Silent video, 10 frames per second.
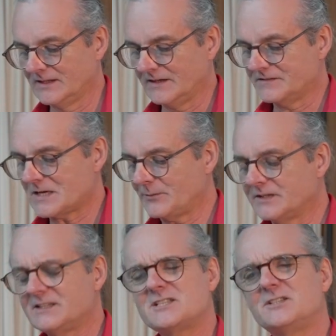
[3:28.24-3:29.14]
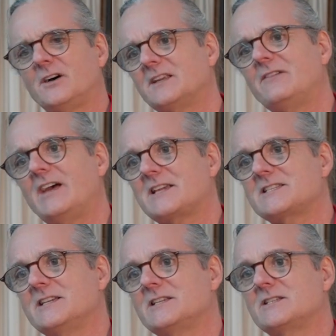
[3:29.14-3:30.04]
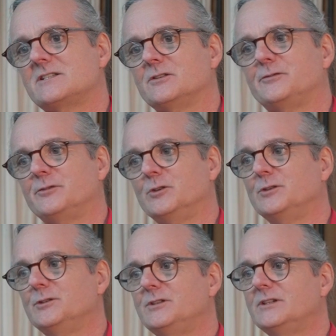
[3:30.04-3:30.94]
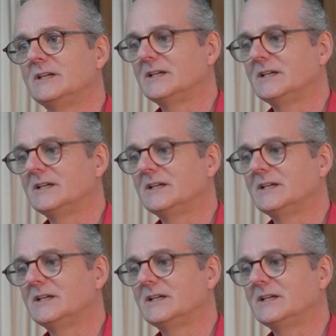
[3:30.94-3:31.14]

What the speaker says: If someone does not have access to food,